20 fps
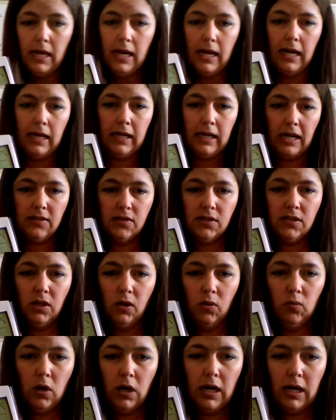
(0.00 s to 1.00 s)
And I still
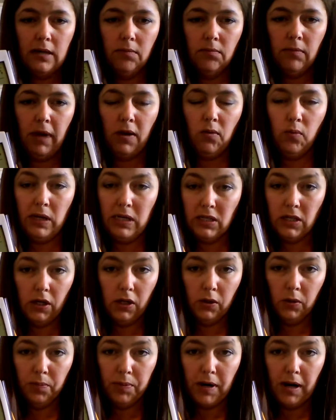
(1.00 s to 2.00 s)
want my
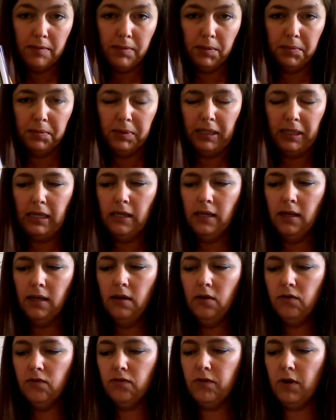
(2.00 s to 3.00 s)
window probably
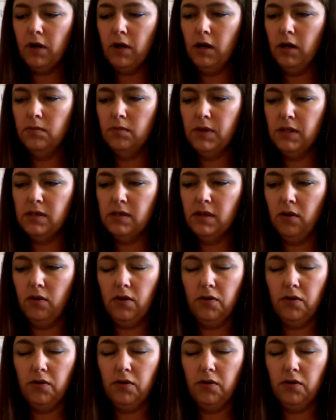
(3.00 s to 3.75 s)
from the 0 to